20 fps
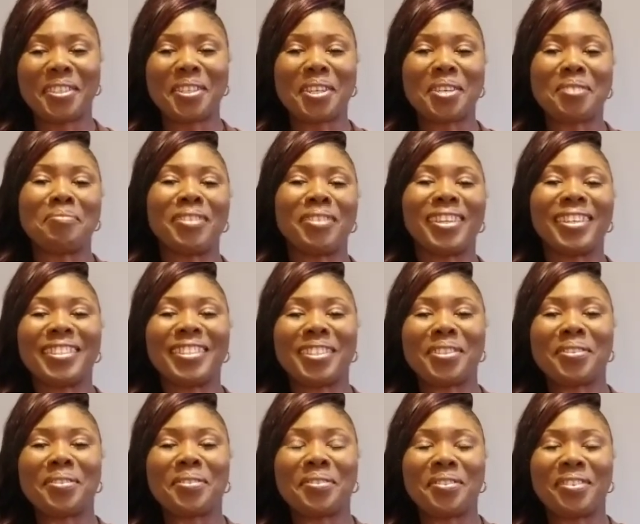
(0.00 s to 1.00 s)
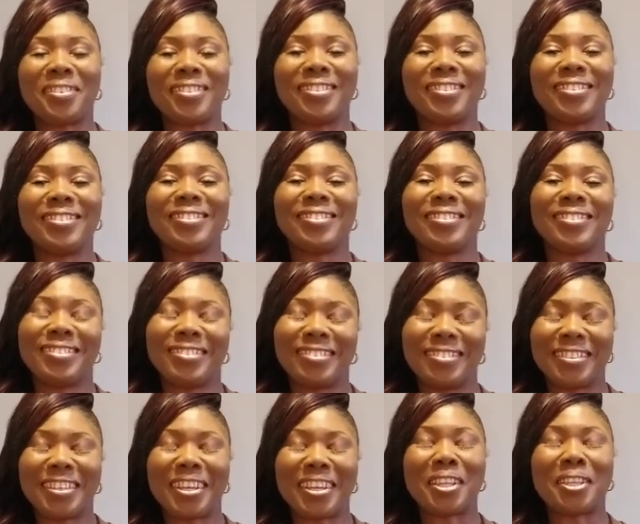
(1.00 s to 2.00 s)
God bless you.
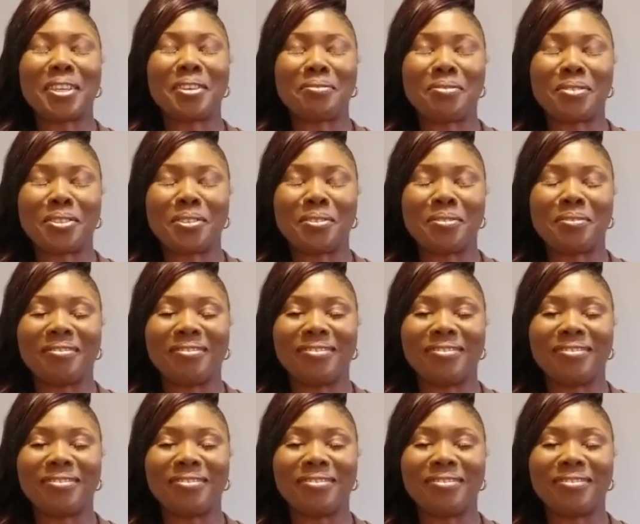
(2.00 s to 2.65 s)
I love you.